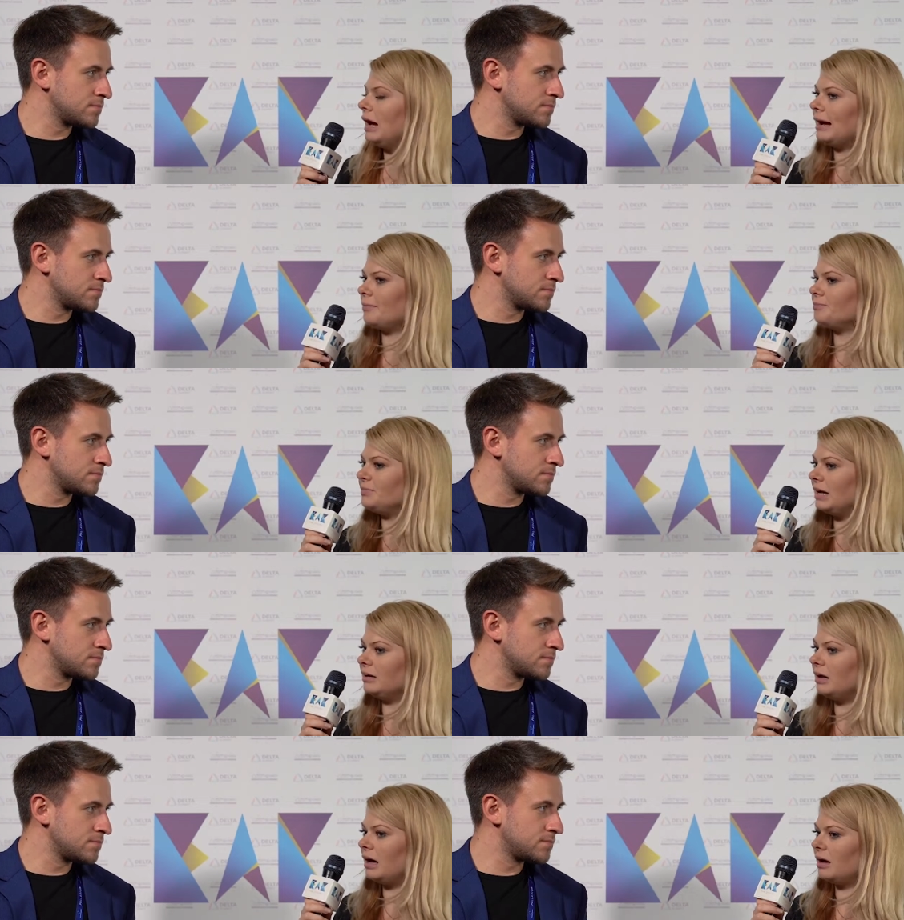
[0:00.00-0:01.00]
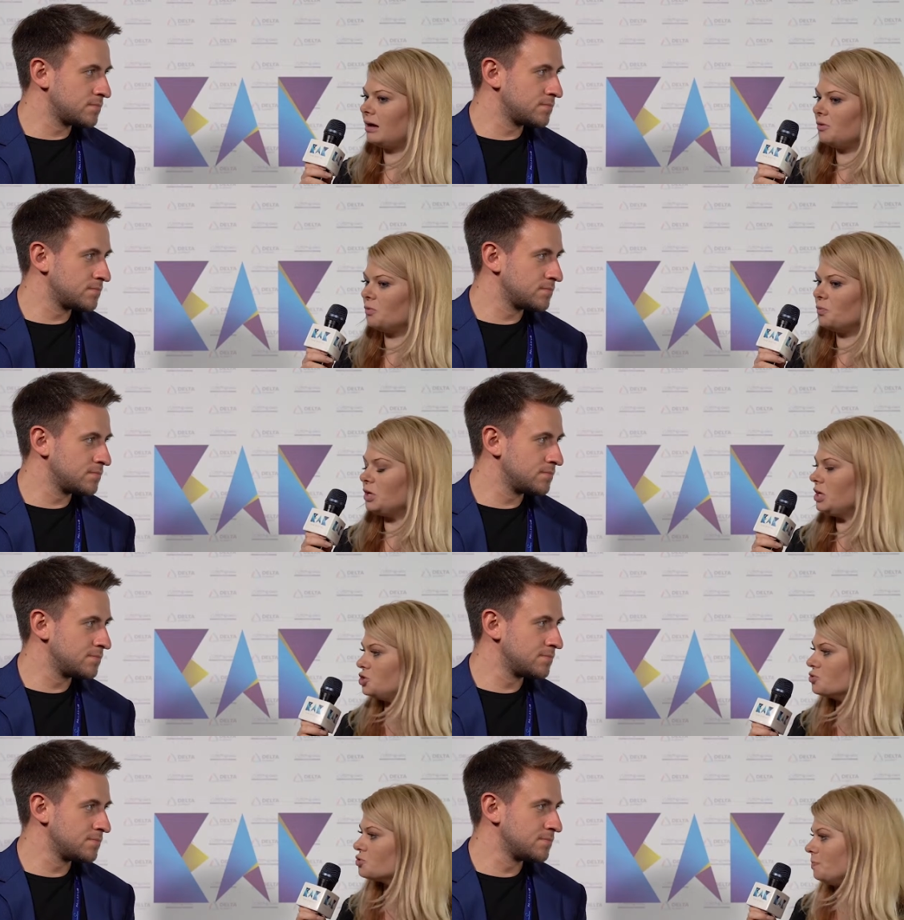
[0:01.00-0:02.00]
Speaker 1: Um, then uh, we he
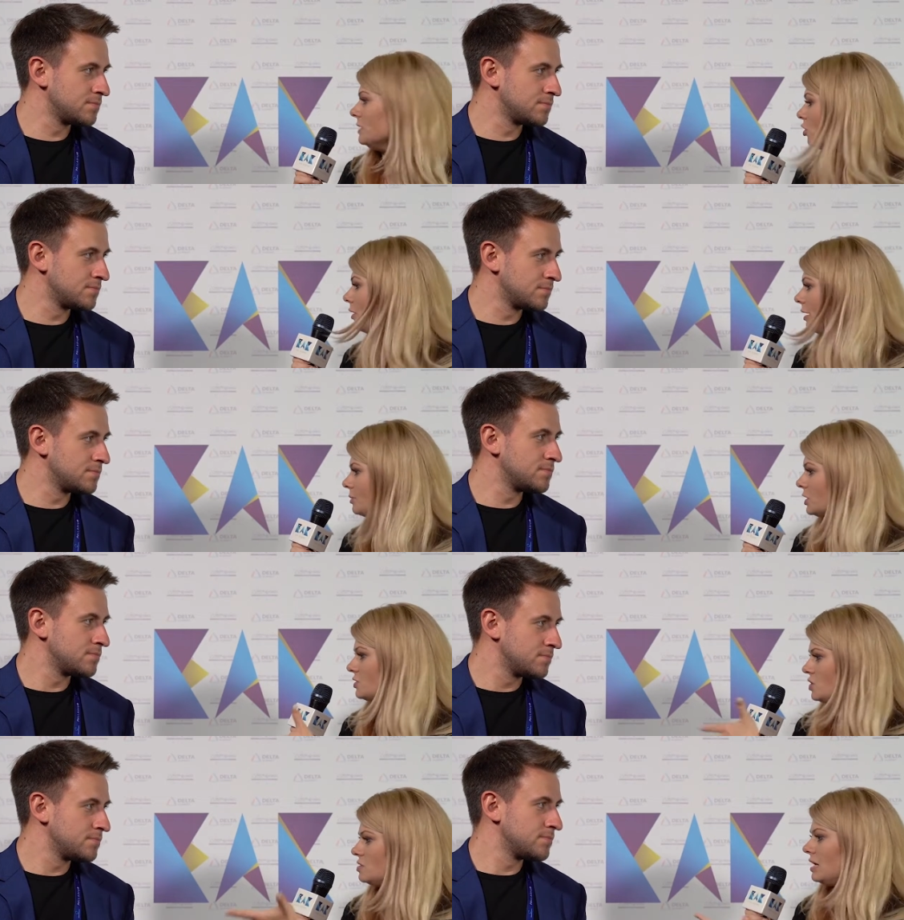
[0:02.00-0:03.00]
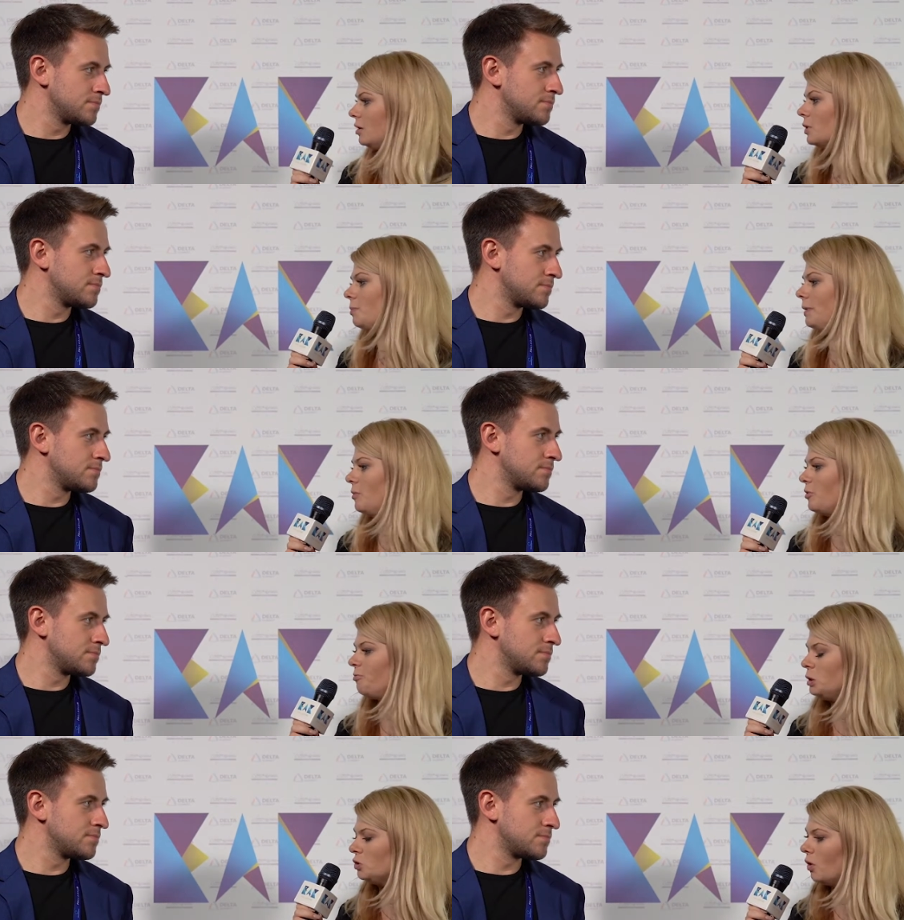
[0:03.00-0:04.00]
choose Bitcoin because you said you want to pay
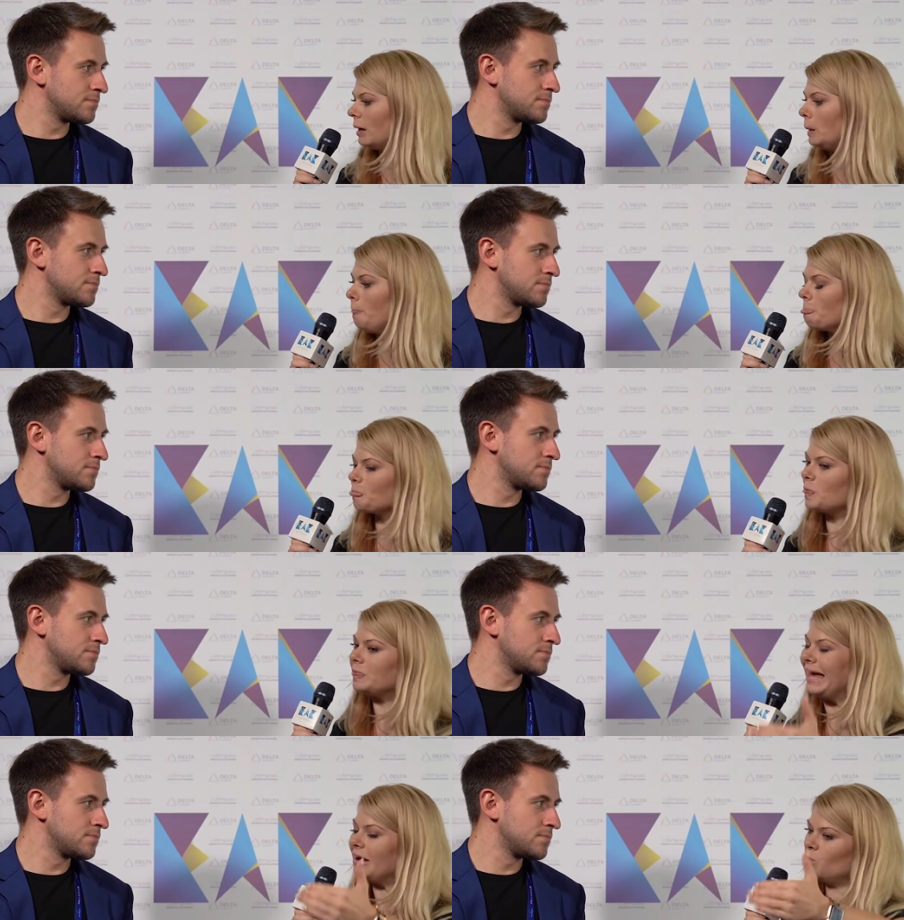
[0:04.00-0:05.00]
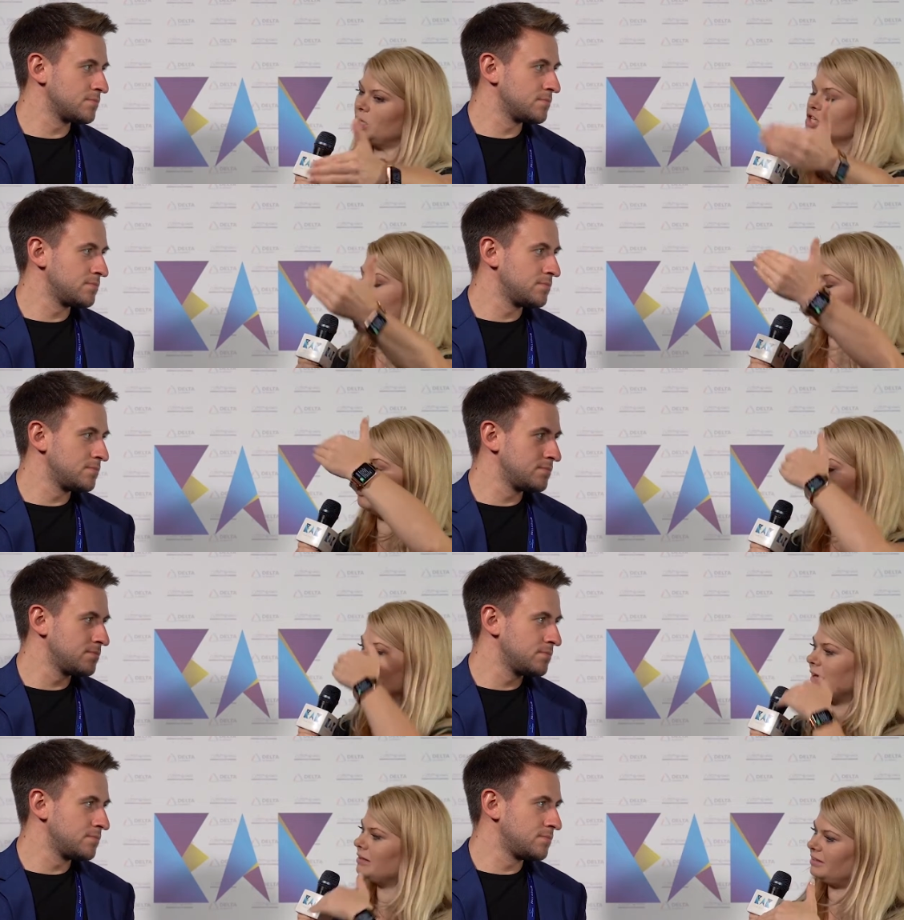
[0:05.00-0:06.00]
with Bitcoin. Then we
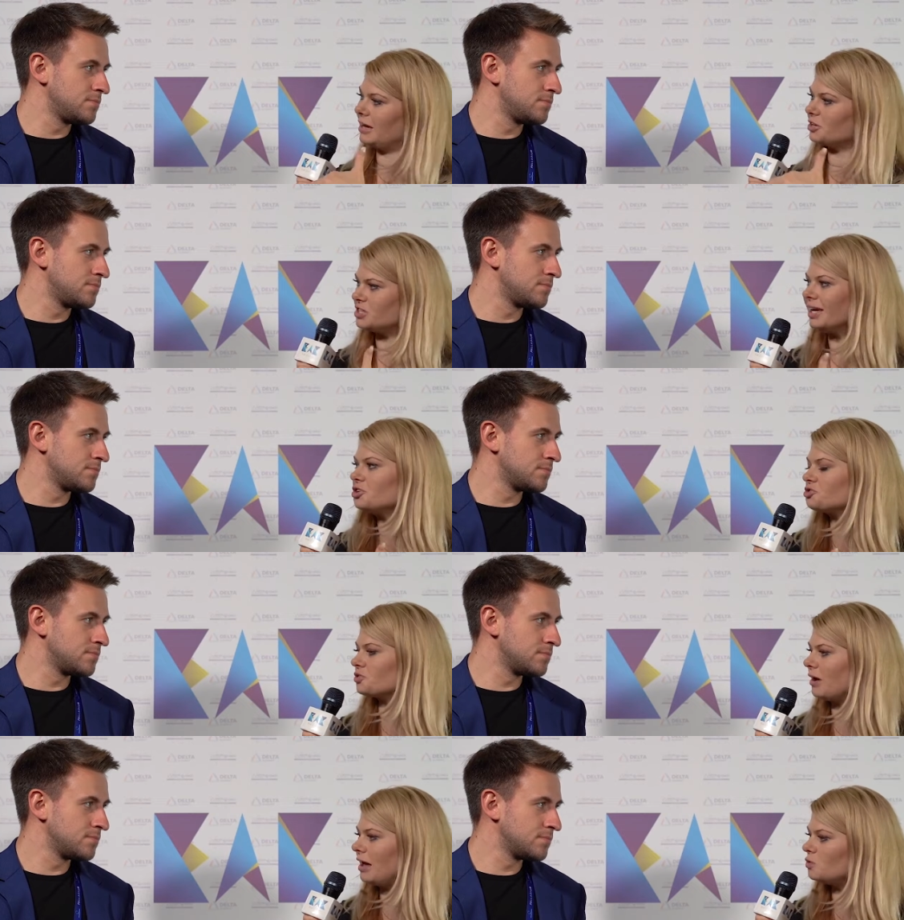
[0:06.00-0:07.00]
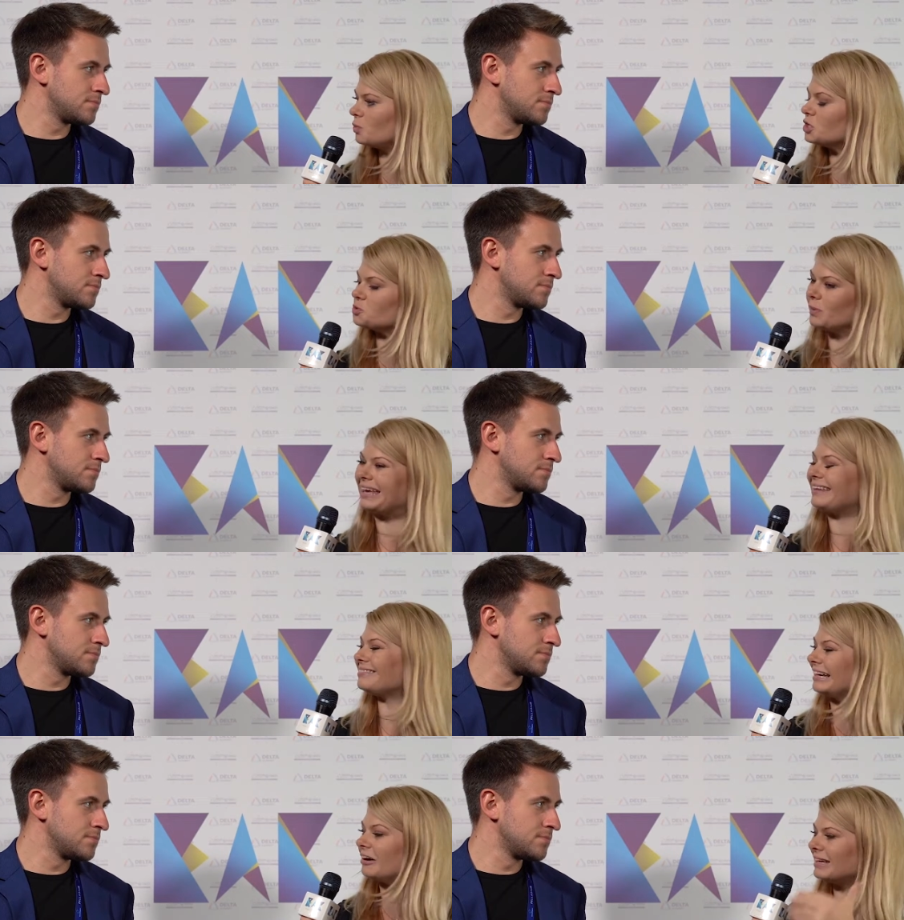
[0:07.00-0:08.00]
generate the exchange rate, which we
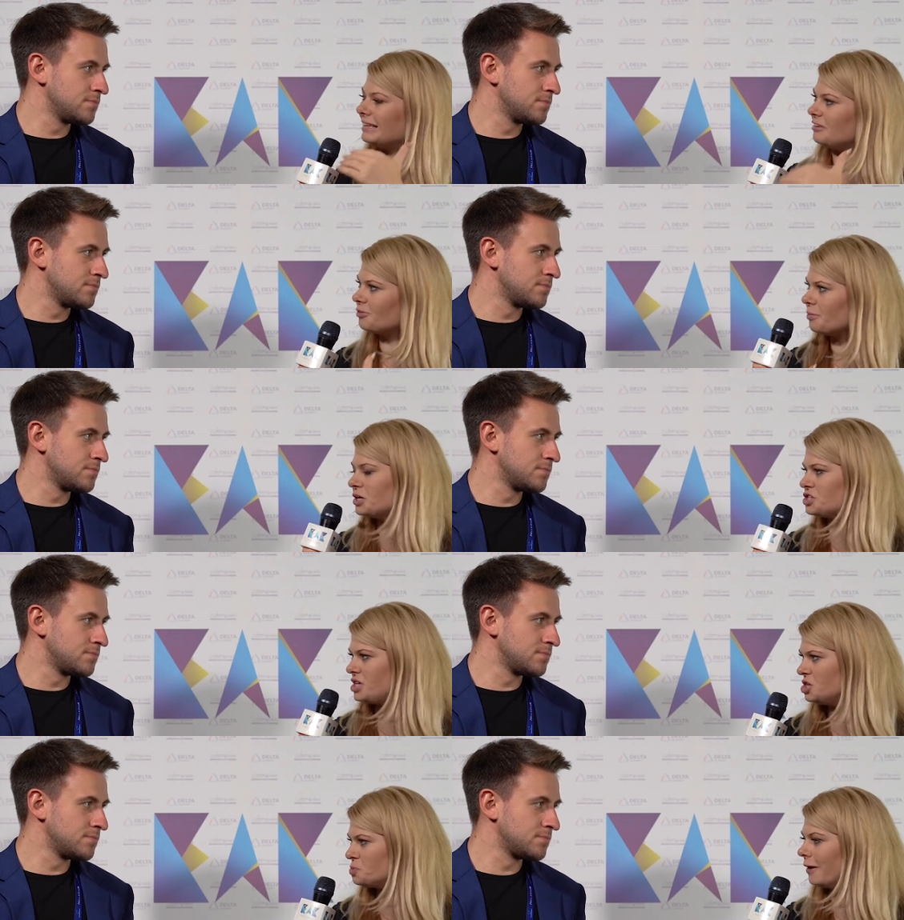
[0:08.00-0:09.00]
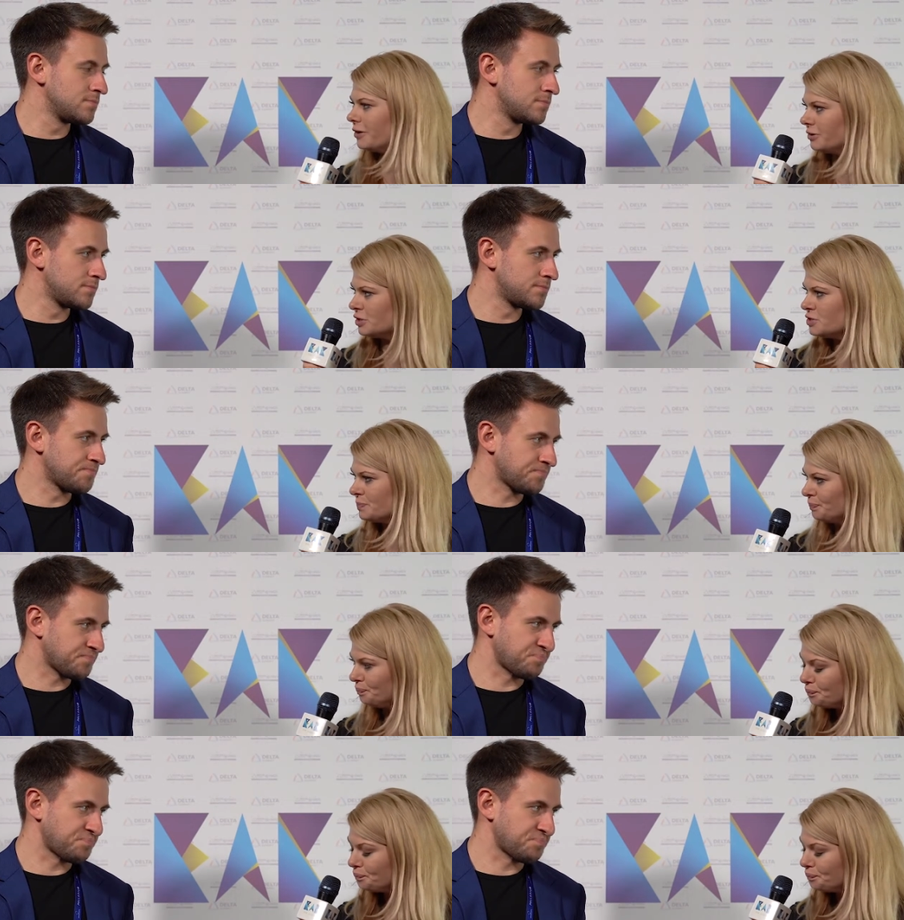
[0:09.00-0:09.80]
get directly from exchange partners.